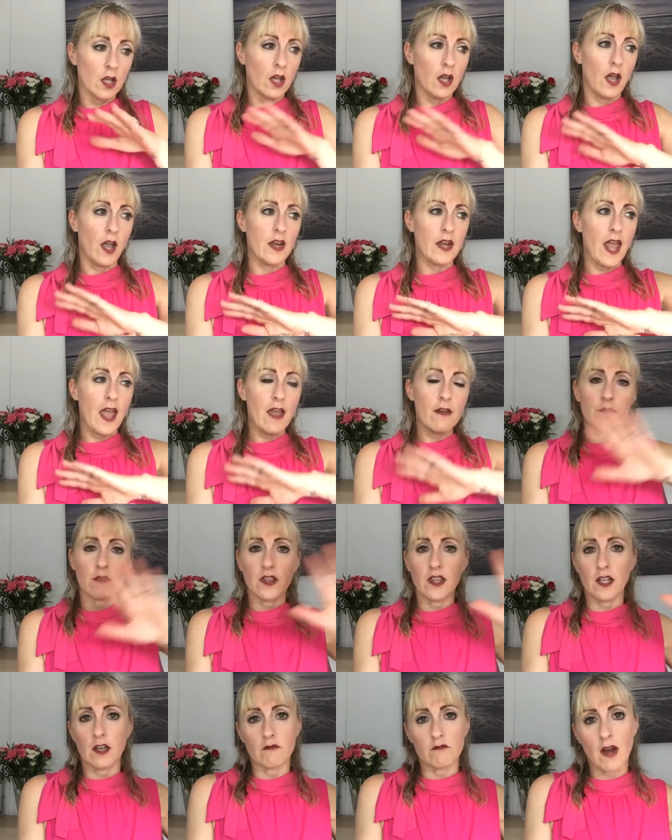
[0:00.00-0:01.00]
and
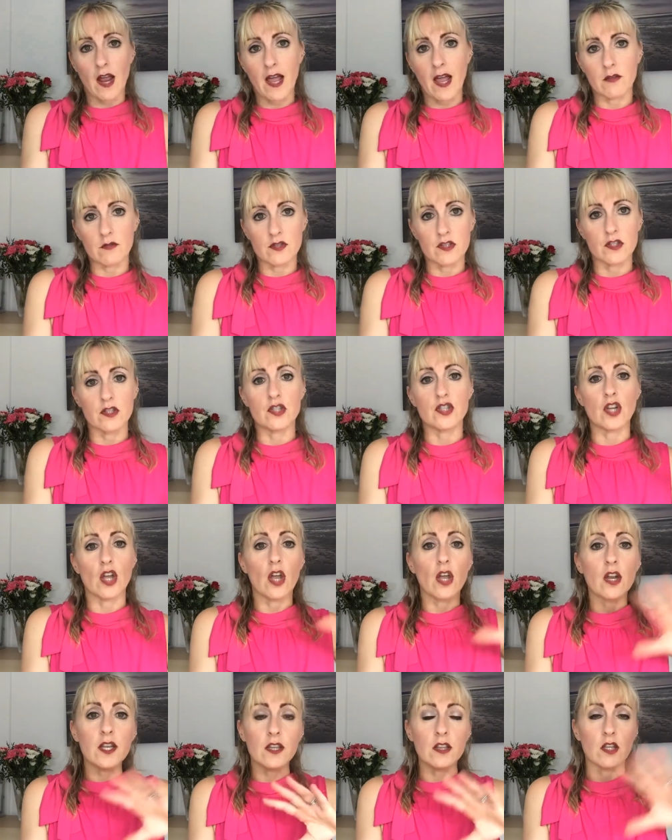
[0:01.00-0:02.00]
everything around the
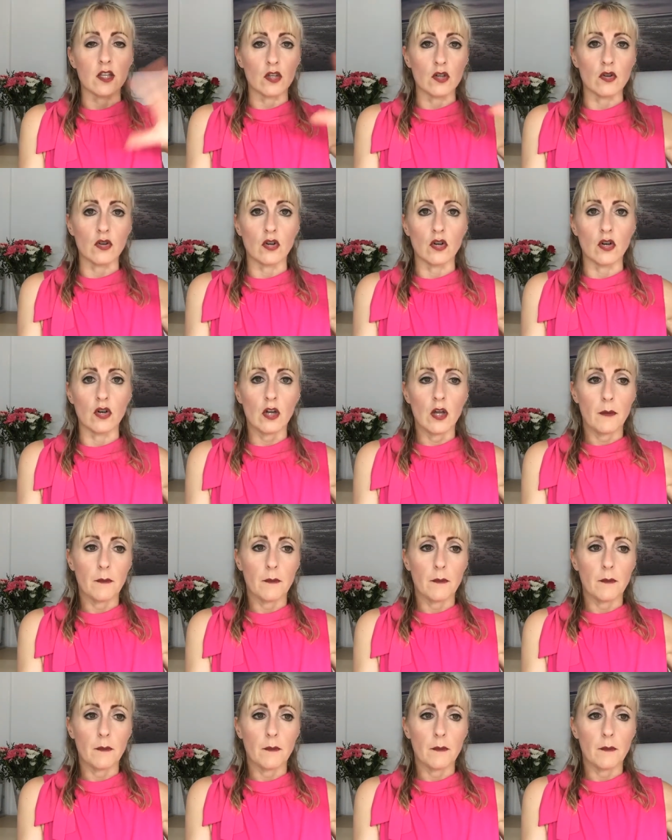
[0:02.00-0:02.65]
journey that your